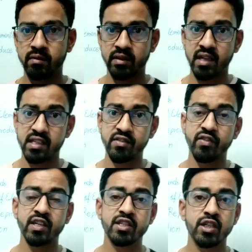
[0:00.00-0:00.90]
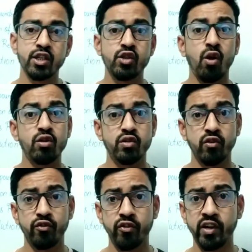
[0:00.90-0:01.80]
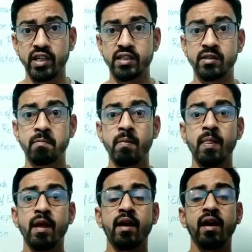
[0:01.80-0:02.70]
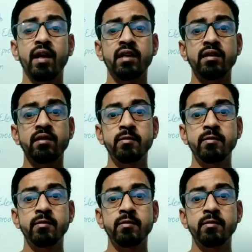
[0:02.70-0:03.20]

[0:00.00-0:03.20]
classification is also fails, and